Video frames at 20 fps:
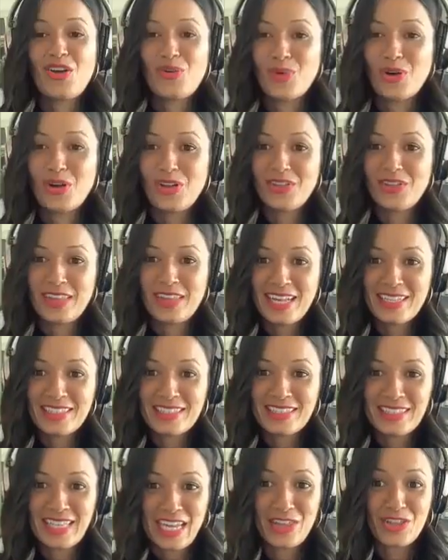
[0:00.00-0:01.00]
Well,
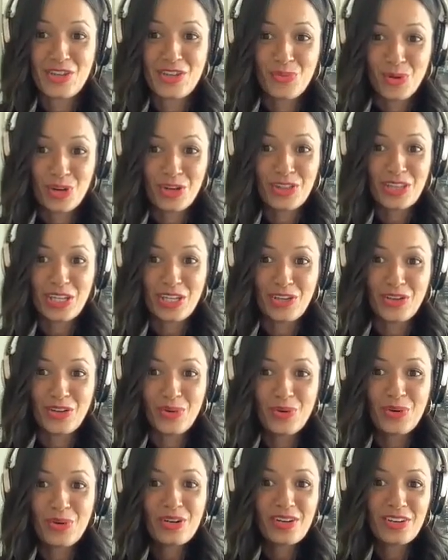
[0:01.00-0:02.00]
that's in the work that
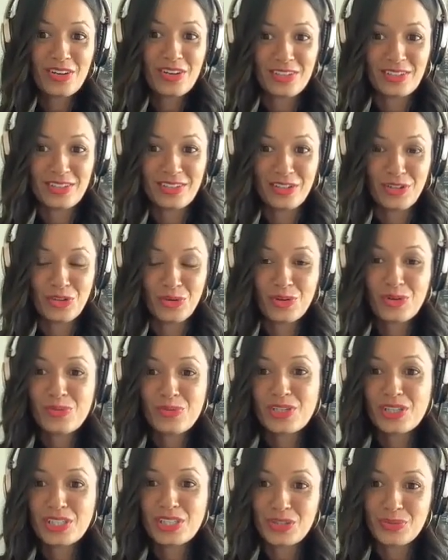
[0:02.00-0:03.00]
you're
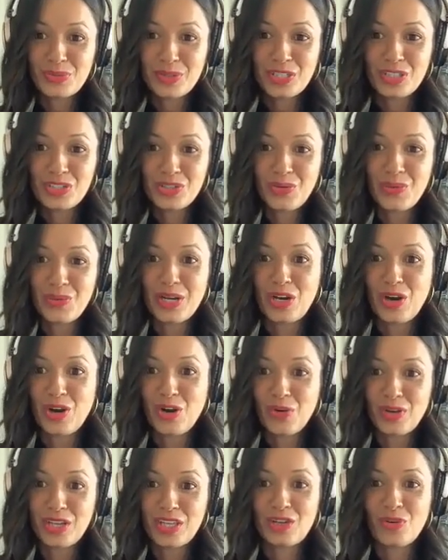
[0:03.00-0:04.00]
really doing too, and
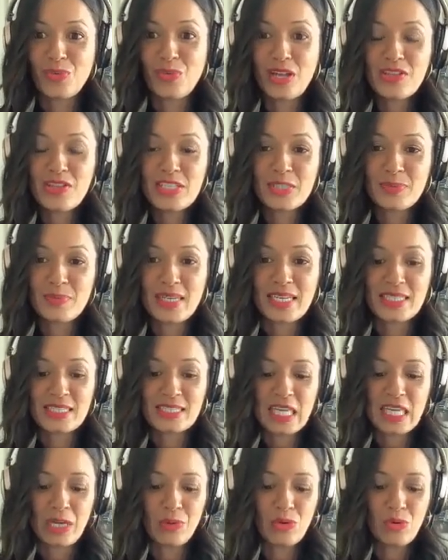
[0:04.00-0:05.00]
owning the wealth
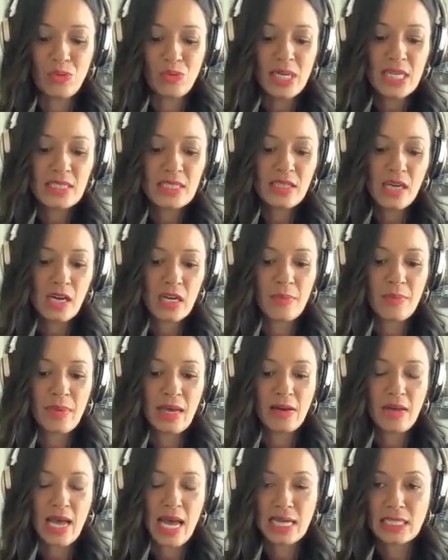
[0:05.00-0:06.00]
space. Like when we talk
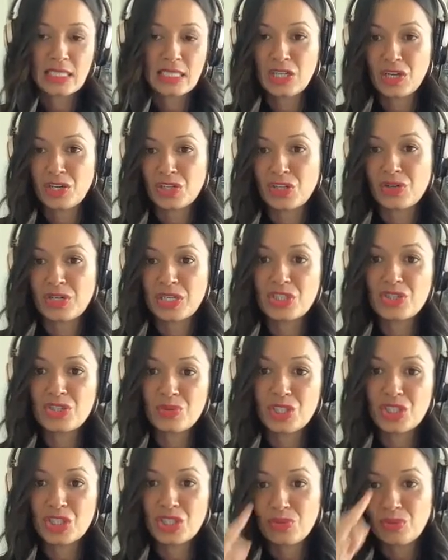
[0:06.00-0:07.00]
about acting on your
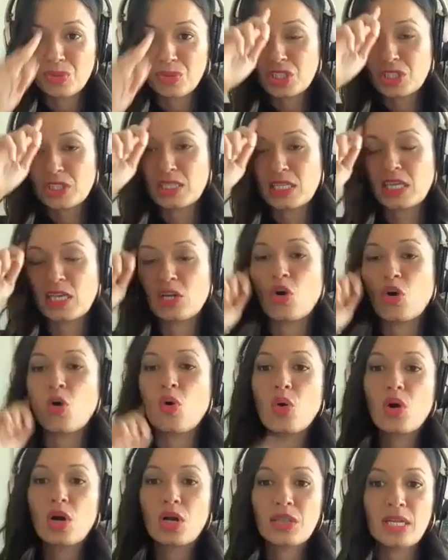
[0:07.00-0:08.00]
intuition, which is the
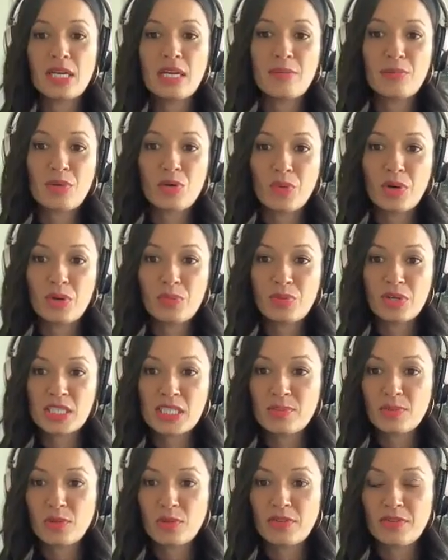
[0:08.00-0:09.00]
core, the number one
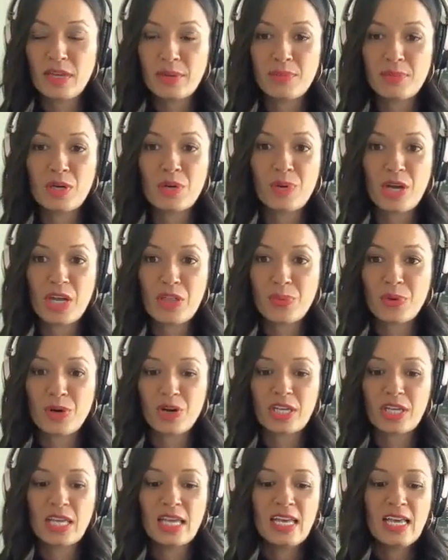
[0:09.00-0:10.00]
principle of hypno
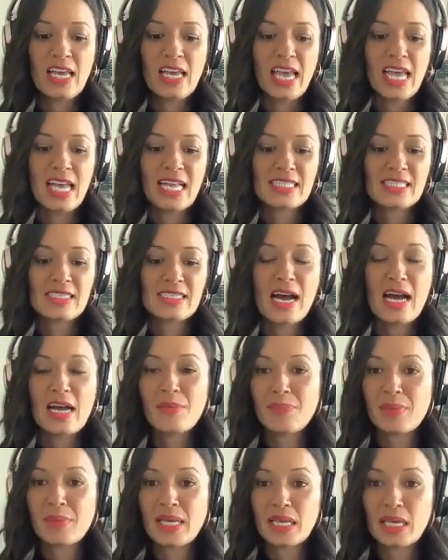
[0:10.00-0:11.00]
breathwork, it's
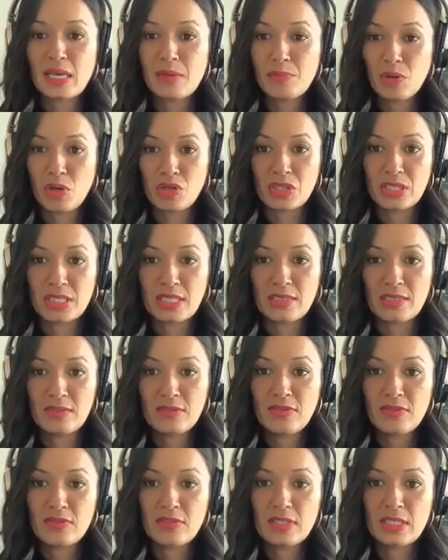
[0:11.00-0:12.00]
not being
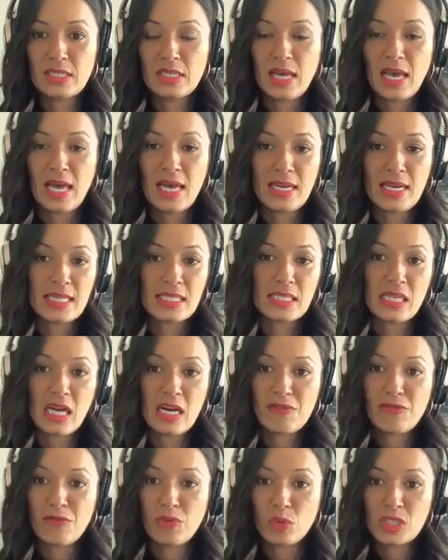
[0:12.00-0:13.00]
impulsive and it's
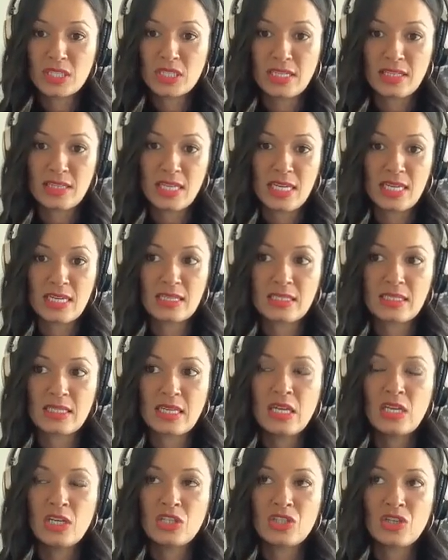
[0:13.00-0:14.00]
not forcing things.
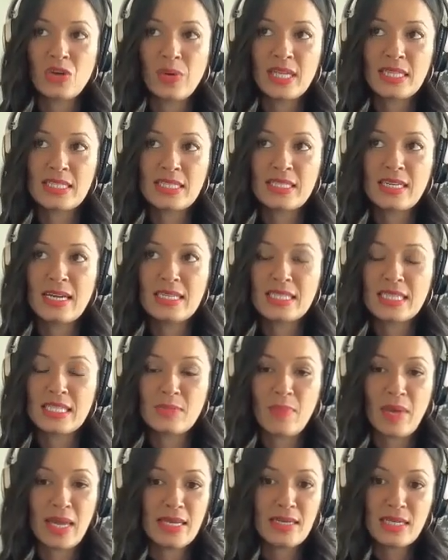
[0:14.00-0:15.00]
So it's not
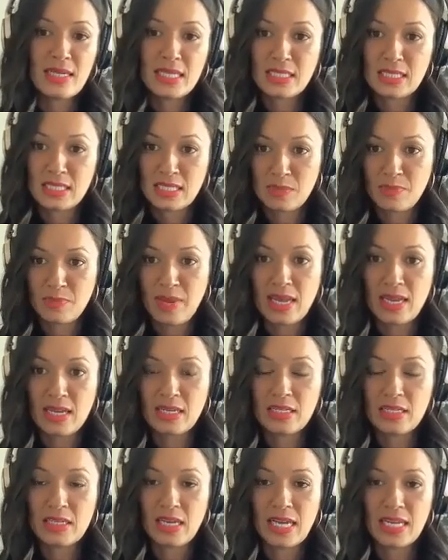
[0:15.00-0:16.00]
spending to
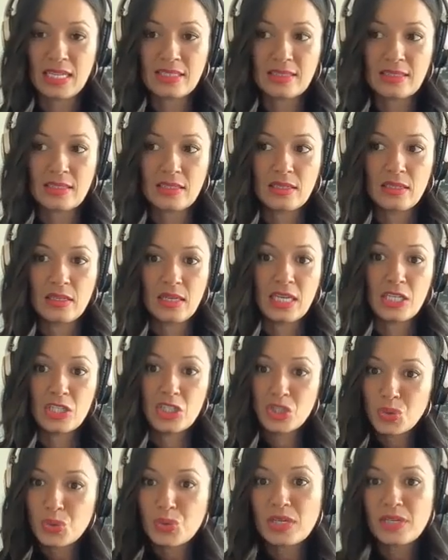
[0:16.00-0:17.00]
spend, it's
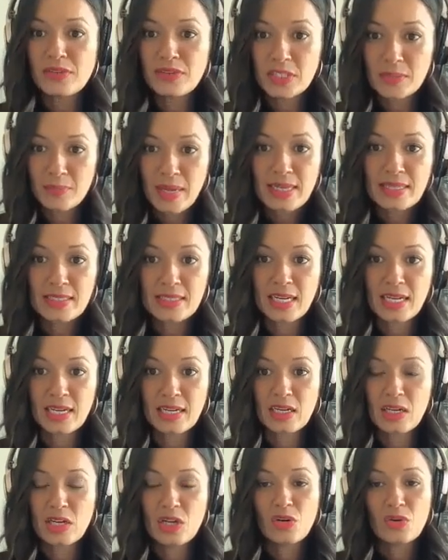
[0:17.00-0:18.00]
intuitive
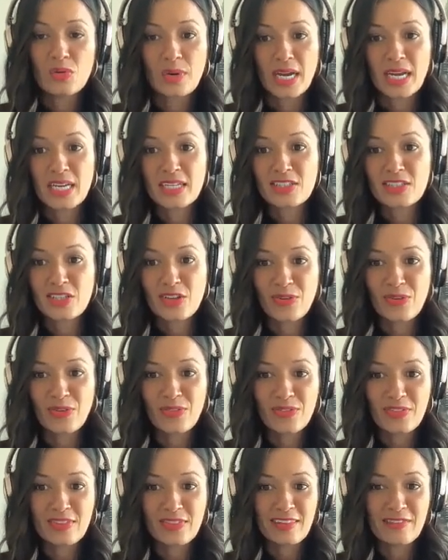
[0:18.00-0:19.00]
spending, right?
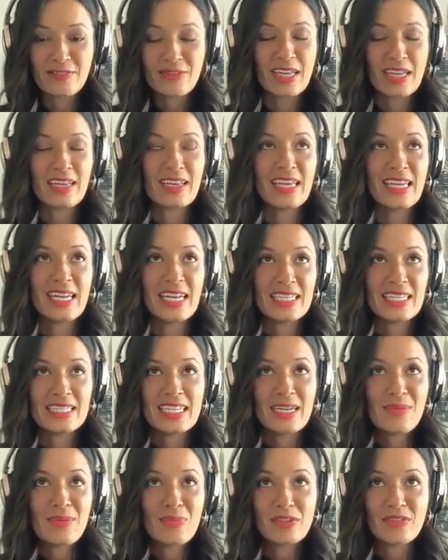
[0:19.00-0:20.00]
So like an
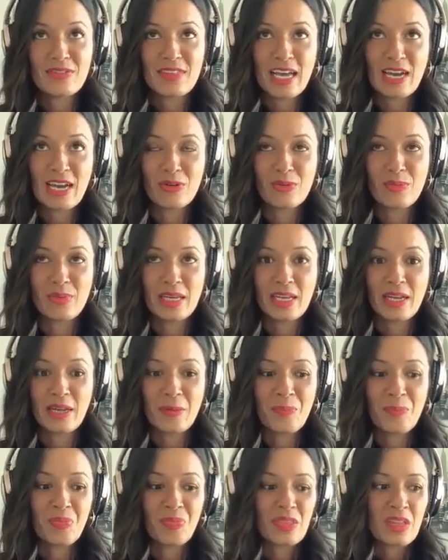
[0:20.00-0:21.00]
example of that would
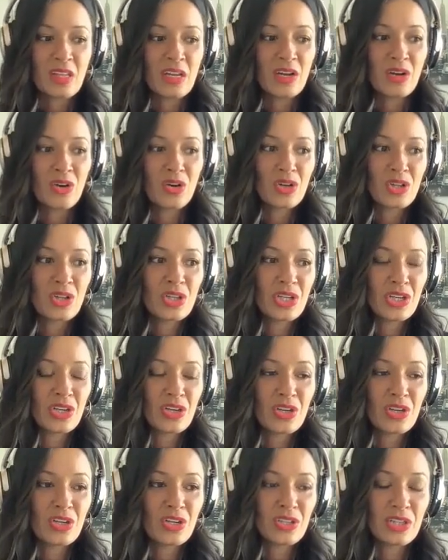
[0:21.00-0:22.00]
be
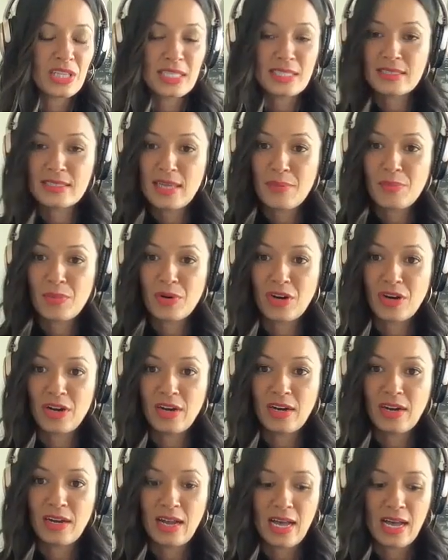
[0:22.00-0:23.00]
earlier this
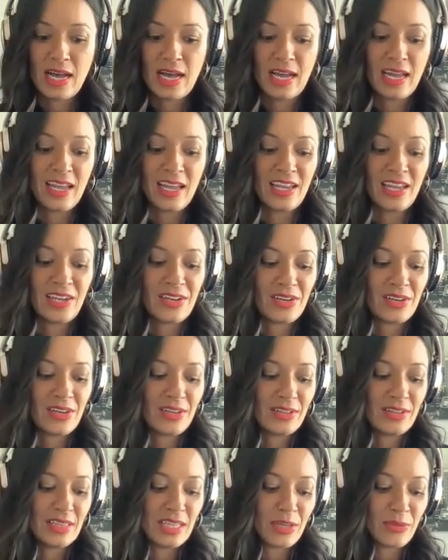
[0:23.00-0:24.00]
summer,
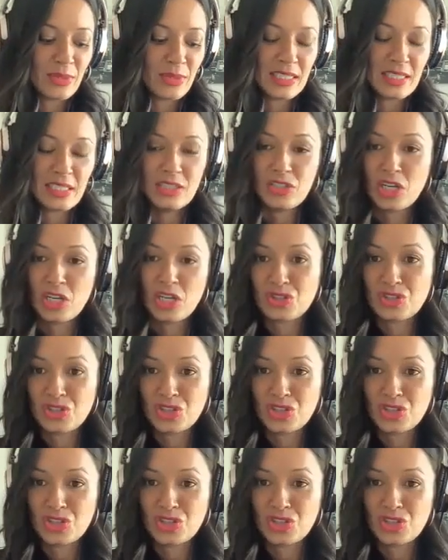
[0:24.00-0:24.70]
there was a Dr.